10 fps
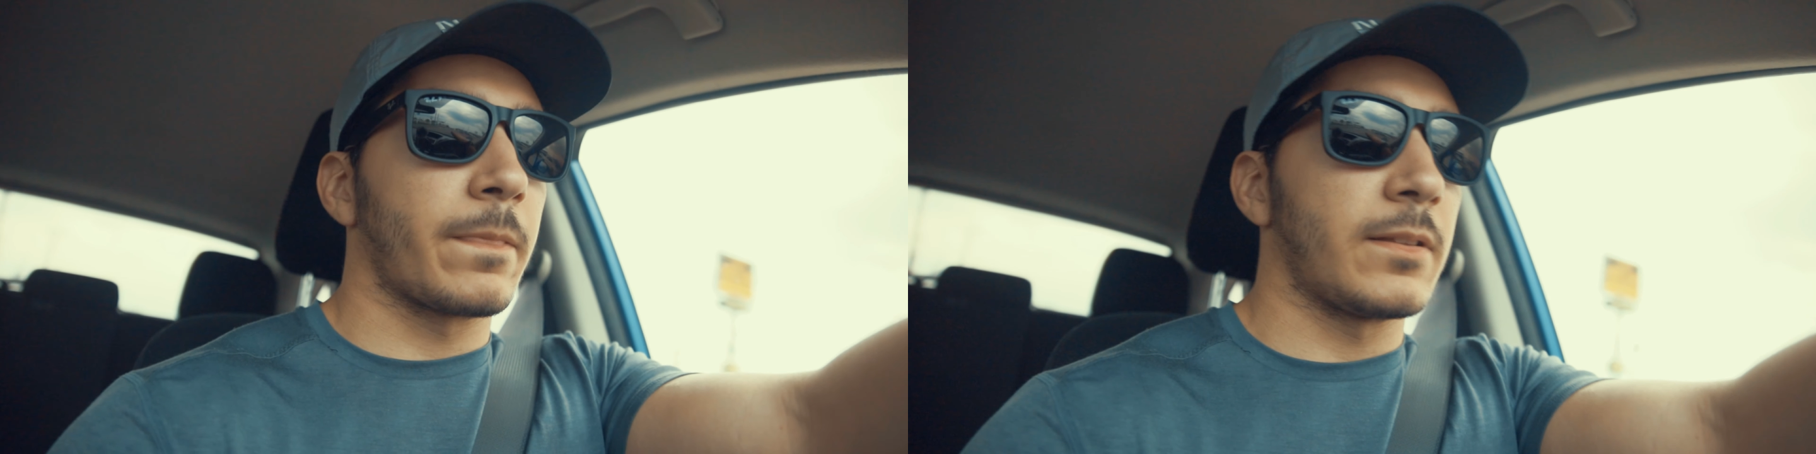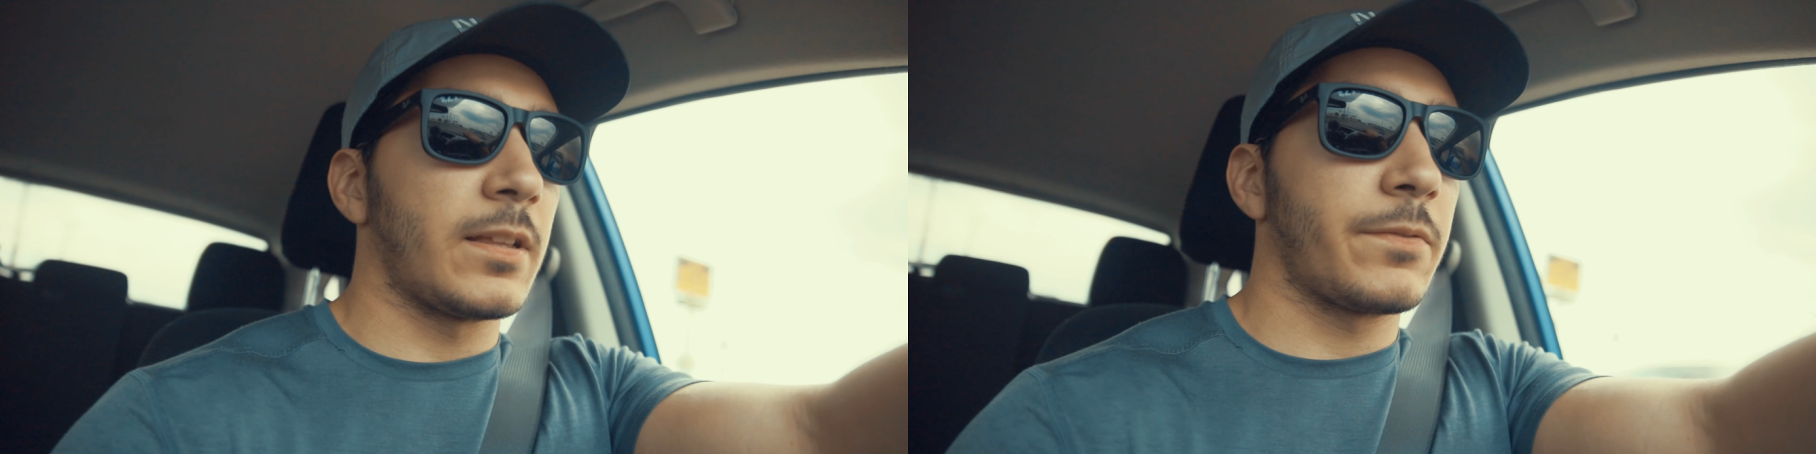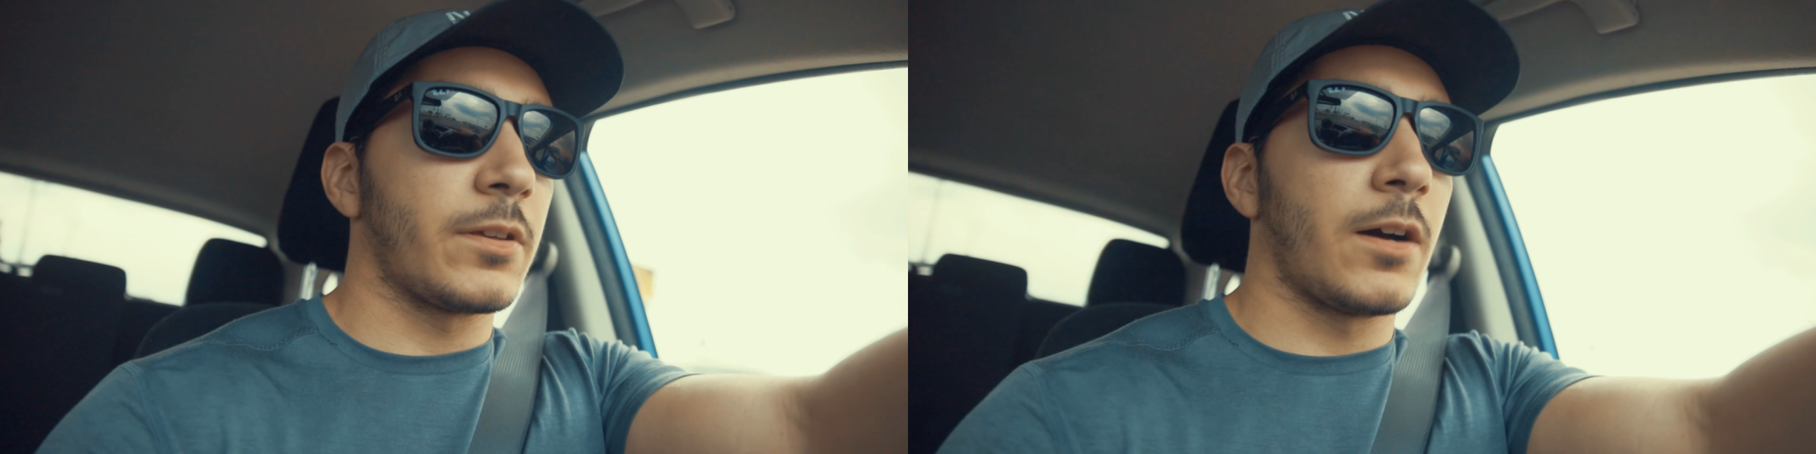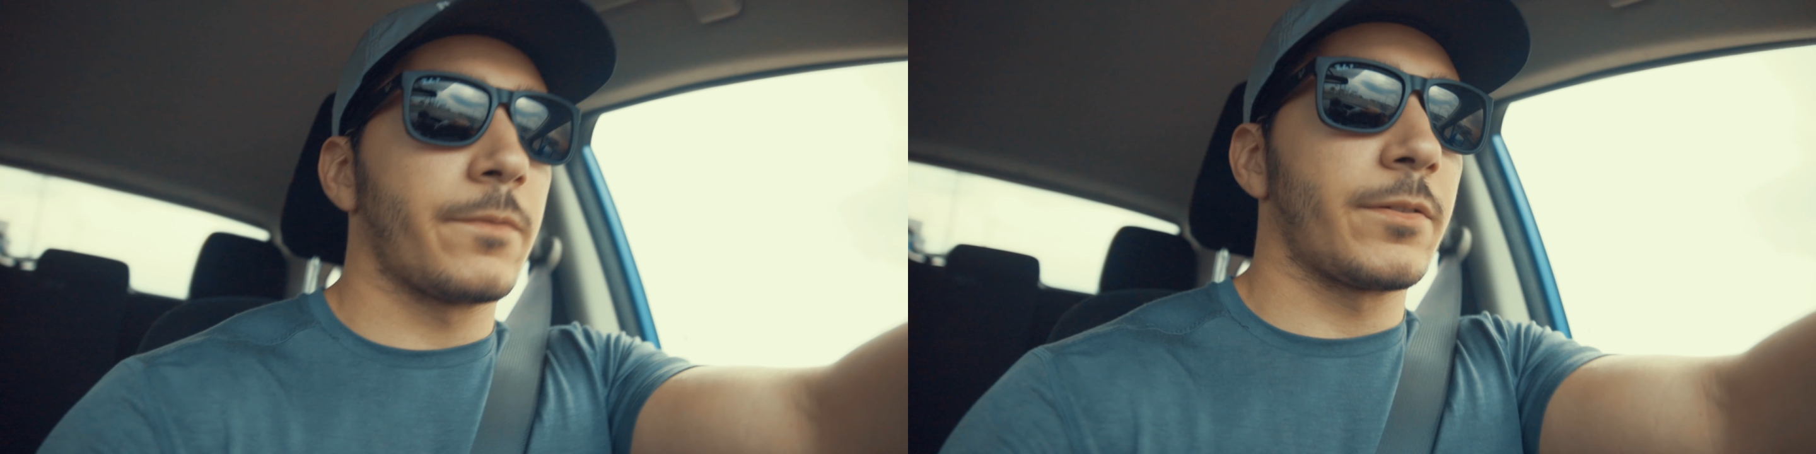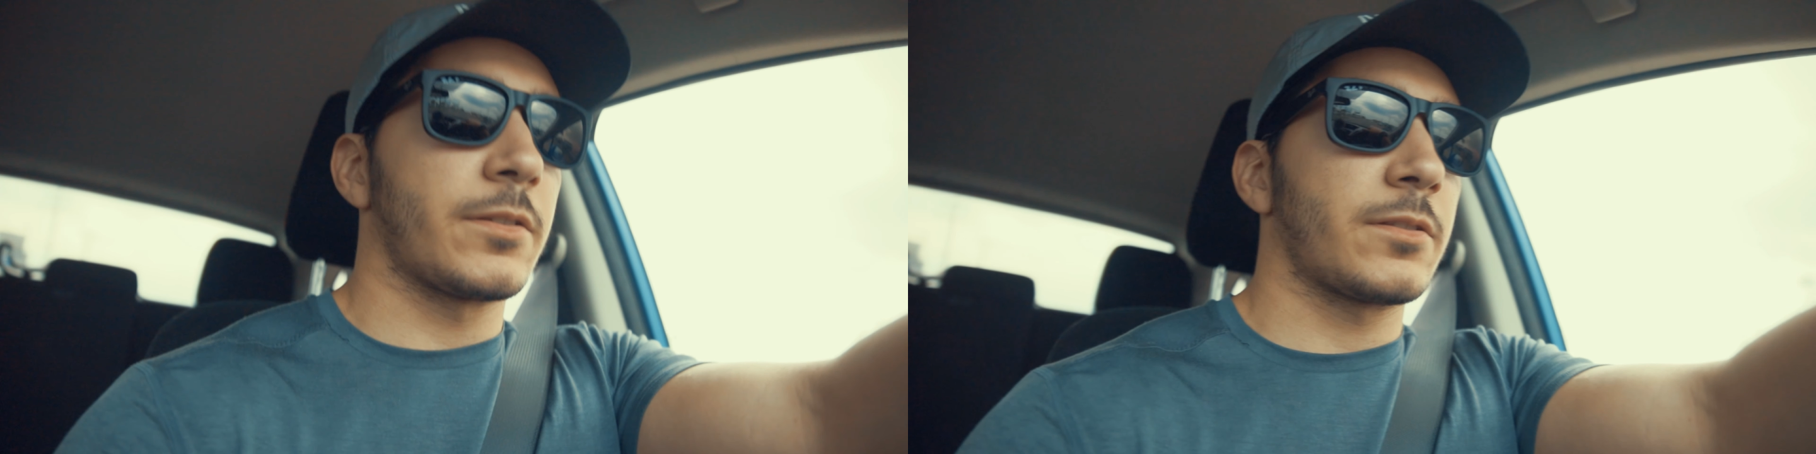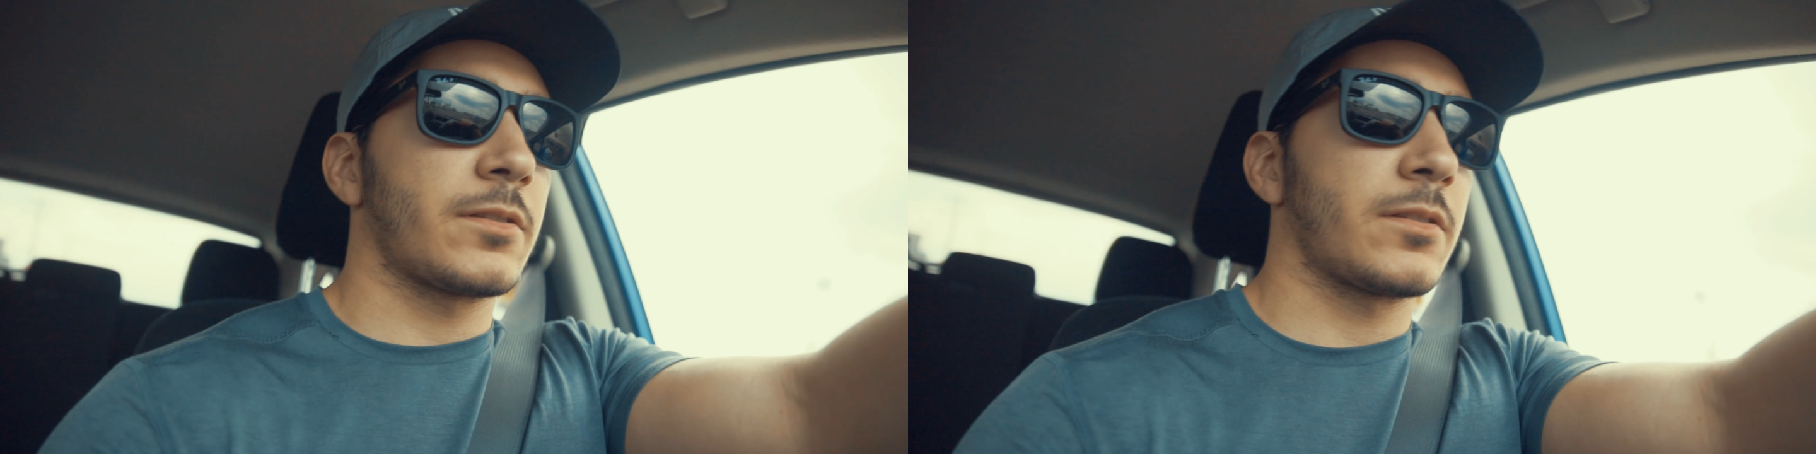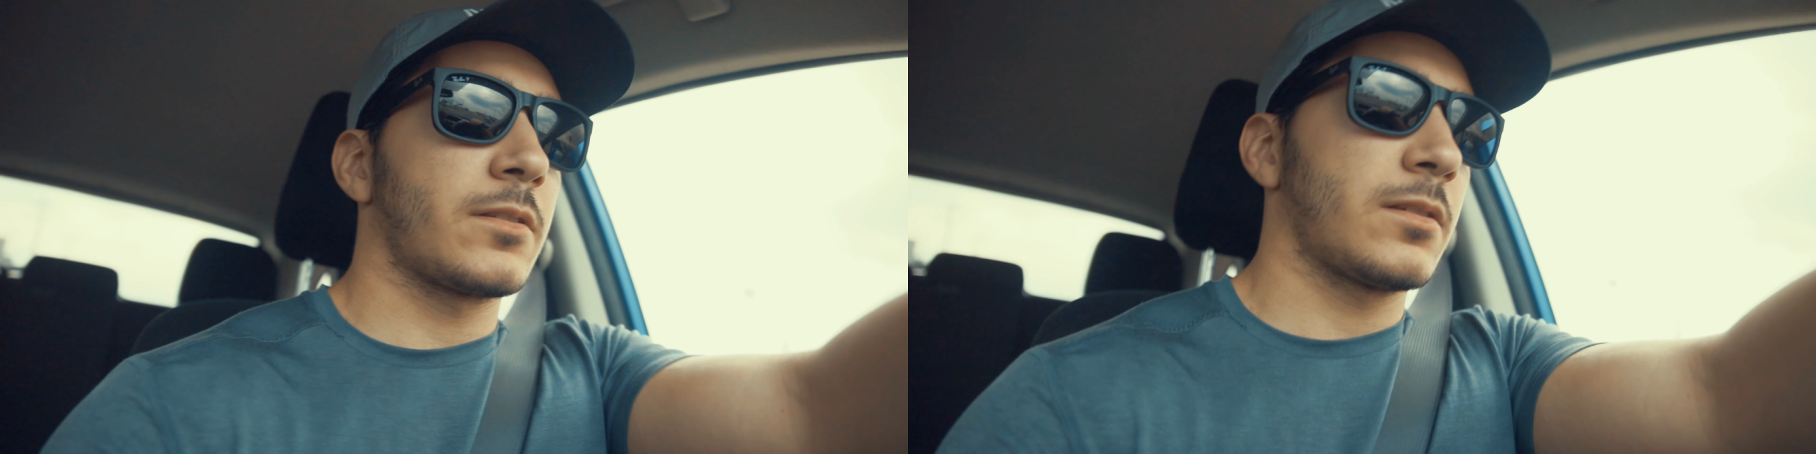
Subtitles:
I left the office